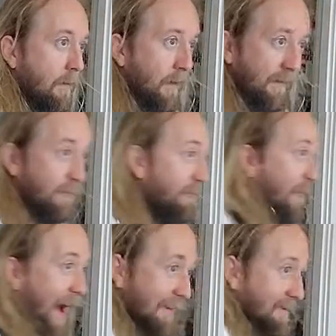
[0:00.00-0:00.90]
that's
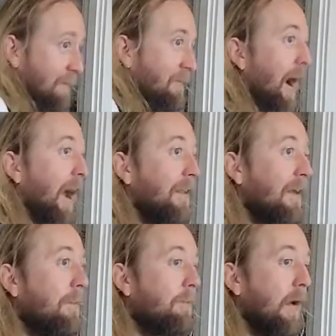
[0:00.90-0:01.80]
fast and
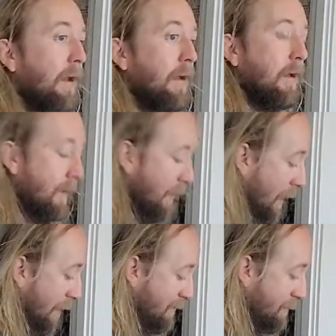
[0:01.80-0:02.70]
violent, but
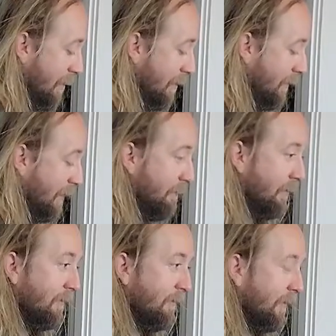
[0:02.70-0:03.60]
on a smaller
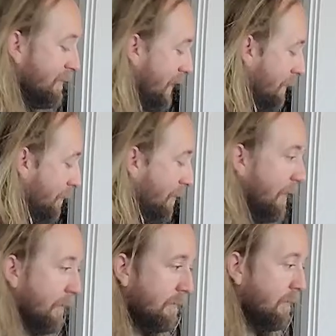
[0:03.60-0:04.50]
level, for example, like